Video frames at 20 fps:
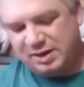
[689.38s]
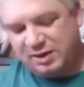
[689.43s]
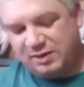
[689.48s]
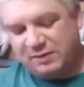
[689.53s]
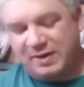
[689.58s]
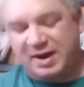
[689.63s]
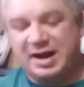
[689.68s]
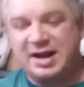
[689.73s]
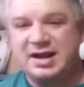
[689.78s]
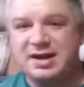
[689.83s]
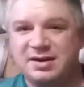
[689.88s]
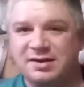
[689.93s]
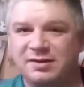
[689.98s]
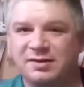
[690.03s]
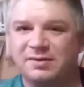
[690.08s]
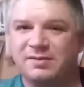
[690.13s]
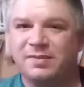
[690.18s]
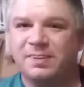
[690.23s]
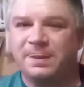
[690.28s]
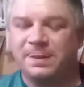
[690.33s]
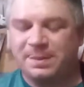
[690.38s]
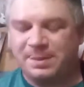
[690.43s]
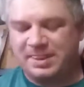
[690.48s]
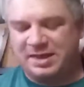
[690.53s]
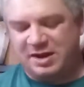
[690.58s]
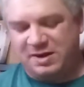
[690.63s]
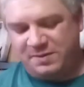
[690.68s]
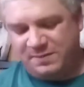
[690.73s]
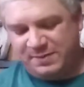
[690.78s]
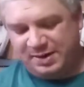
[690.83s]
Ready?
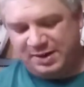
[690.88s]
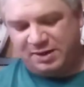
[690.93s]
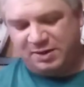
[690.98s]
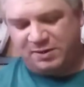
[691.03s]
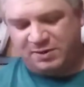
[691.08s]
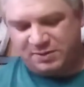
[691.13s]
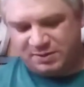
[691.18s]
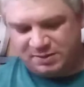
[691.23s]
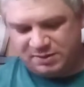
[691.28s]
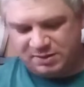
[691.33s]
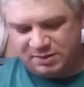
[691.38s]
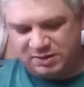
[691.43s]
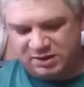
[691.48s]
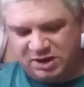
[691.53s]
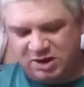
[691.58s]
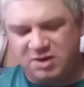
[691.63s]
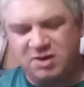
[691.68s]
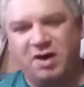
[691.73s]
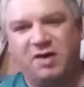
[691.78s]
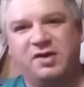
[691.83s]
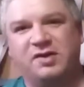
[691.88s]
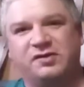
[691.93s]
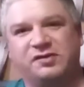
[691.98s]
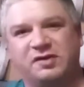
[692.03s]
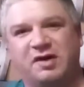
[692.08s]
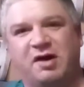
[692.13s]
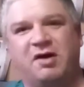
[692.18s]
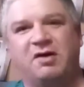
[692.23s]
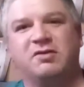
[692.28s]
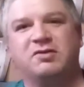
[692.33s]
Here we go. You know this
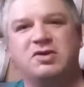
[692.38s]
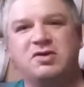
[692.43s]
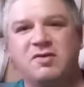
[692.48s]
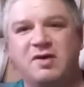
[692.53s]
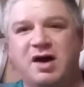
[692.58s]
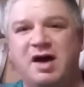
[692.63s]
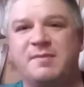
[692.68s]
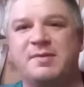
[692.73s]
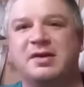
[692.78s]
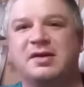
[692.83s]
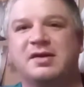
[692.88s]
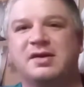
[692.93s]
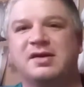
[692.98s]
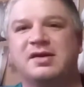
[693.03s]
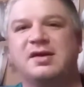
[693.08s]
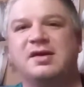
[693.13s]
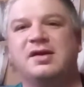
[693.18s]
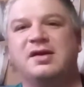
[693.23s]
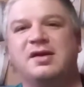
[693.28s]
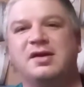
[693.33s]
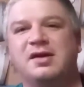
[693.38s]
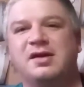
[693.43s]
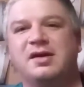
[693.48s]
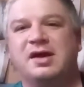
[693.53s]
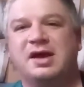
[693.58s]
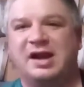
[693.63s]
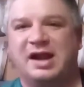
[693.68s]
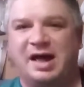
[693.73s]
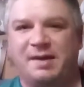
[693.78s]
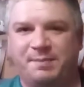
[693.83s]
song. You hum it.
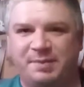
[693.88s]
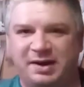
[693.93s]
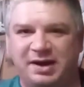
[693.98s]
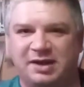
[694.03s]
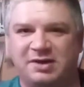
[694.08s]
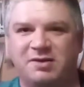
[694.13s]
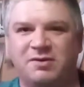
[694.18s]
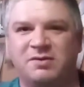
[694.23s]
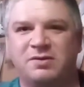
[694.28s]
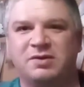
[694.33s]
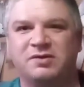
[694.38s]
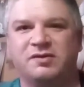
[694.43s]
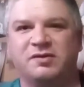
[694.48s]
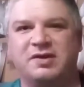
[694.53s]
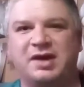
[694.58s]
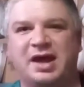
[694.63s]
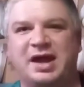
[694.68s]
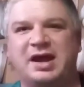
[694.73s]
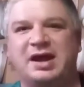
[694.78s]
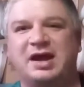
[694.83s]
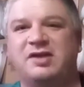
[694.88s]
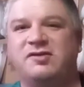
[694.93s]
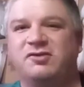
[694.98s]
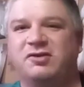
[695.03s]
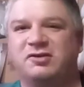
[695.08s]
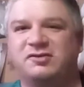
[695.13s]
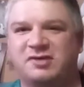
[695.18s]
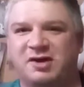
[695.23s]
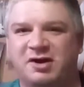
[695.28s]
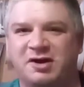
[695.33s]
And I'll play the chords, okay? It's
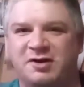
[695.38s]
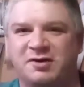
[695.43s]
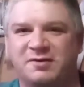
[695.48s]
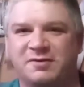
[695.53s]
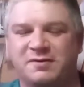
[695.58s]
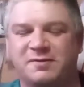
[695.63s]
your turn.